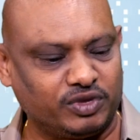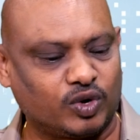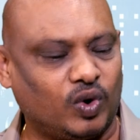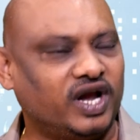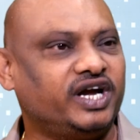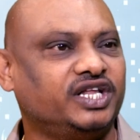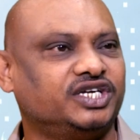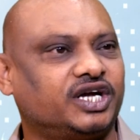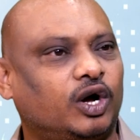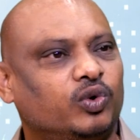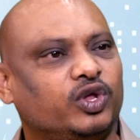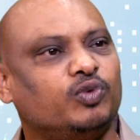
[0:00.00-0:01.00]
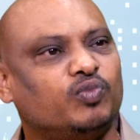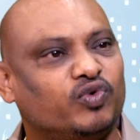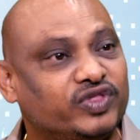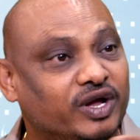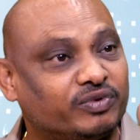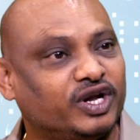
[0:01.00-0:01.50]
the quality check, how do you
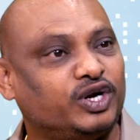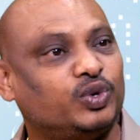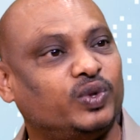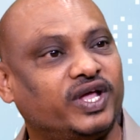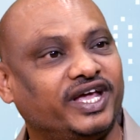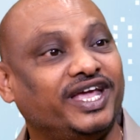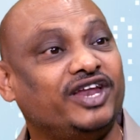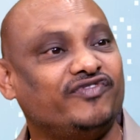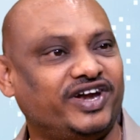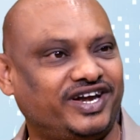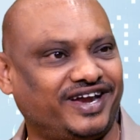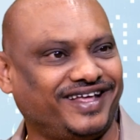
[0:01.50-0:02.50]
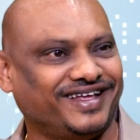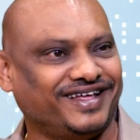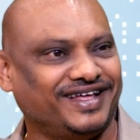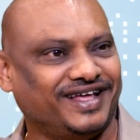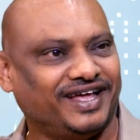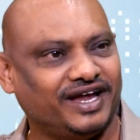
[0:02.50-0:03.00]
move that into the inventory?
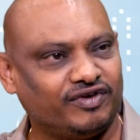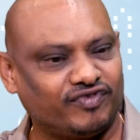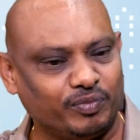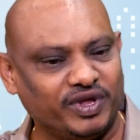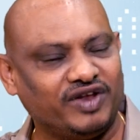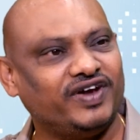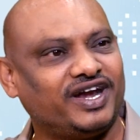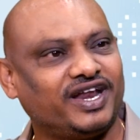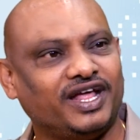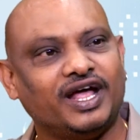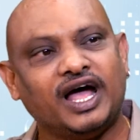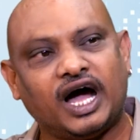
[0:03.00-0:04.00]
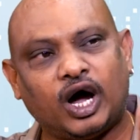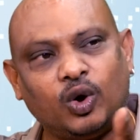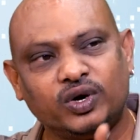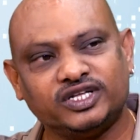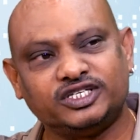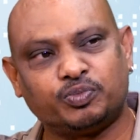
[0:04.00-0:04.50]
And from inventory, how
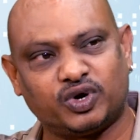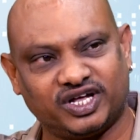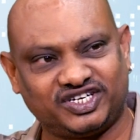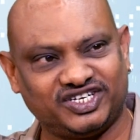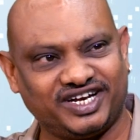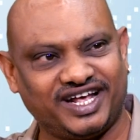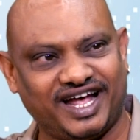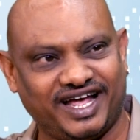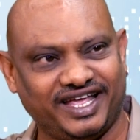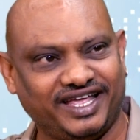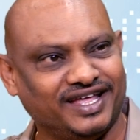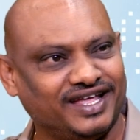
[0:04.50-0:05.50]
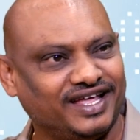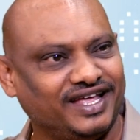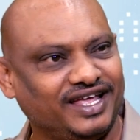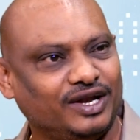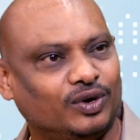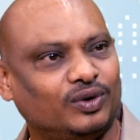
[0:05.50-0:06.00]
does the production guy
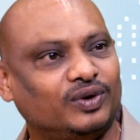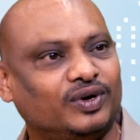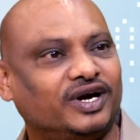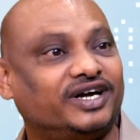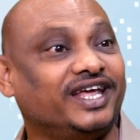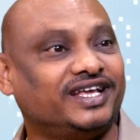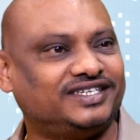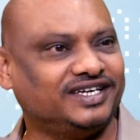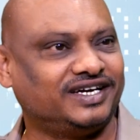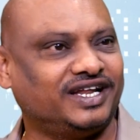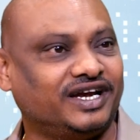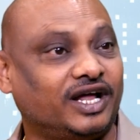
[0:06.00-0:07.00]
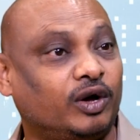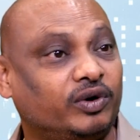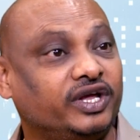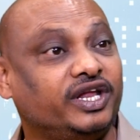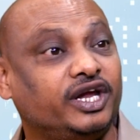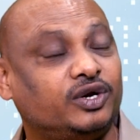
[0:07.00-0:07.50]
takes it, and how
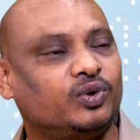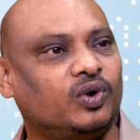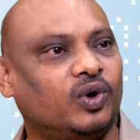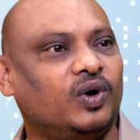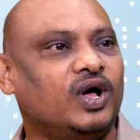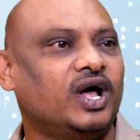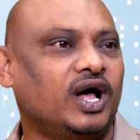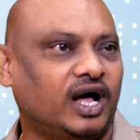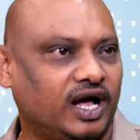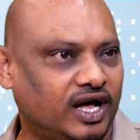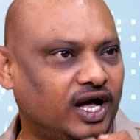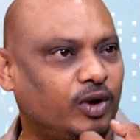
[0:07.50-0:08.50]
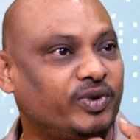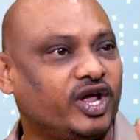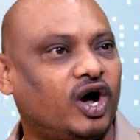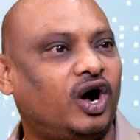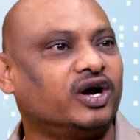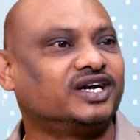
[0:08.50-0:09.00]
he need to know how many
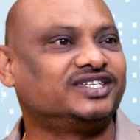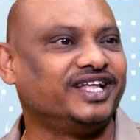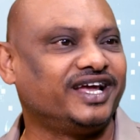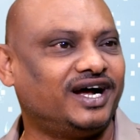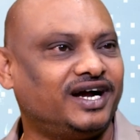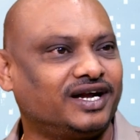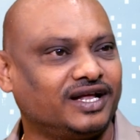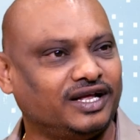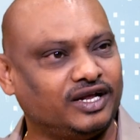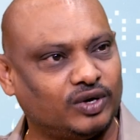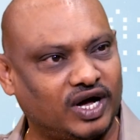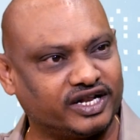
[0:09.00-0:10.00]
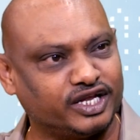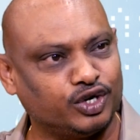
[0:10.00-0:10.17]
orders they got, are they